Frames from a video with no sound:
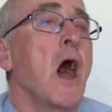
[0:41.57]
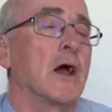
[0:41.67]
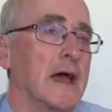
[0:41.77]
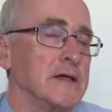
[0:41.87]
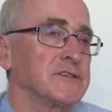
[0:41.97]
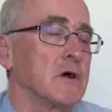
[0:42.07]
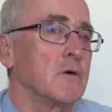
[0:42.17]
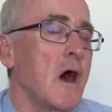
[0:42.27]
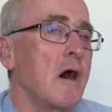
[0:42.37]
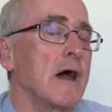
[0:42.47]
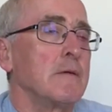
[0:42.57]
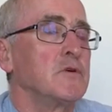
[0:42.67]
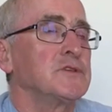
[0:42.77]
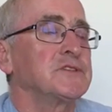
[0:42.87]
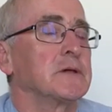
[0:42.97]
Okay, so I
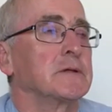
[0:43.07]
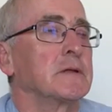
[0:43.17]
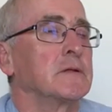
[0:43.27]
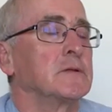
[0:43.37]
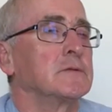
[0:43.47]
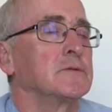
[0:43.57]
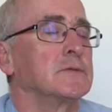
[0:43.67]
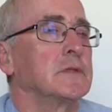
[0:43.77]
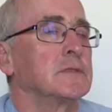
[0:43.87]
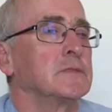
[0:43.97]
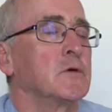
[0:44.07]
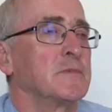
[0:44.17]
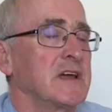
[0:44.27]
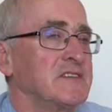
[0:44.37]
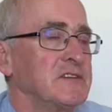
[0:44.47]
was
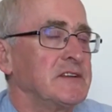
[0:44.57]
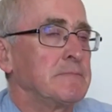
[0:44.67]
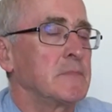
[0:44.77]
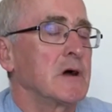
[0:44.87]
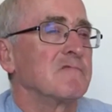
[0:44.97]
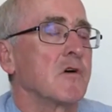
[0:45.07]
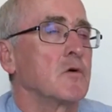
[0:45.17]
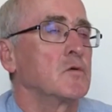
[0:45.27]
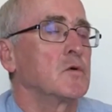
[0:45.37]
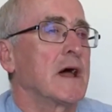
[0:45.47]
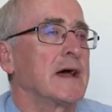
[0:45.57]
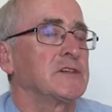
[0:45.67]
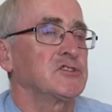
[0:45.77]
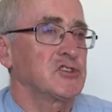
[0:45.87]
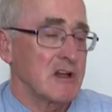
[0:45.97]
nominated in my role
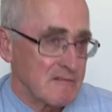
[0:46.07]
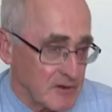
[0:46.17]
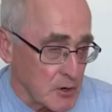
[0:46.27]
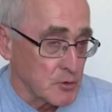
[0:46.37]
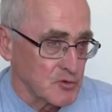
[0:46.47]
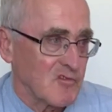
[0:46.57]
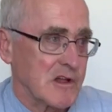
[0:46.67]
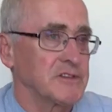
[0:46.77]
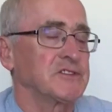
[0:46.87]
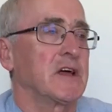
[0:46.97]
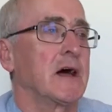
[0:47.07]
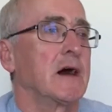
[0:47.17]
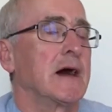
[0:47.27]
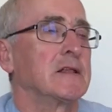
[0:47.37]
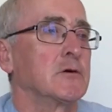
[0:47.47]
as chair of Local Trust,
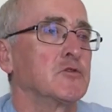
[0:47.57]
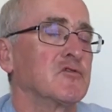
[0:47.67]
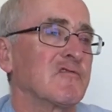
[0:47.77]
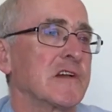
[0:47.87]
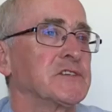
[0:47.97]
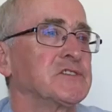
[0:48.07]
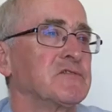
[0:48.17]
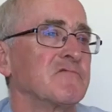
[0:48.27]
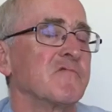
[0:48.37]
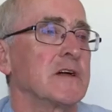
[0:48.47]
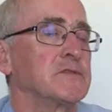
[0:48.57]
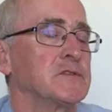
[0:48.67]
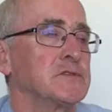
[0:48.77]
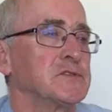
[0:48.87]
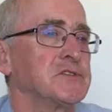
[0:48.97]
and Local Trust
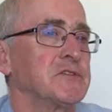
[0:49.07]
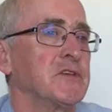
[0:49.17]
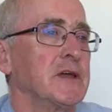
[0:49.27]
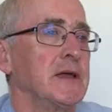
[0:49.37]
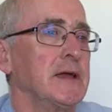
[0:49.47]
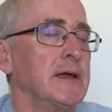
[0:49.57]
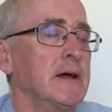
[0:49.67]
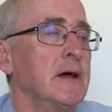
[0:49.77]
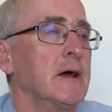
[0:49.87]
runs the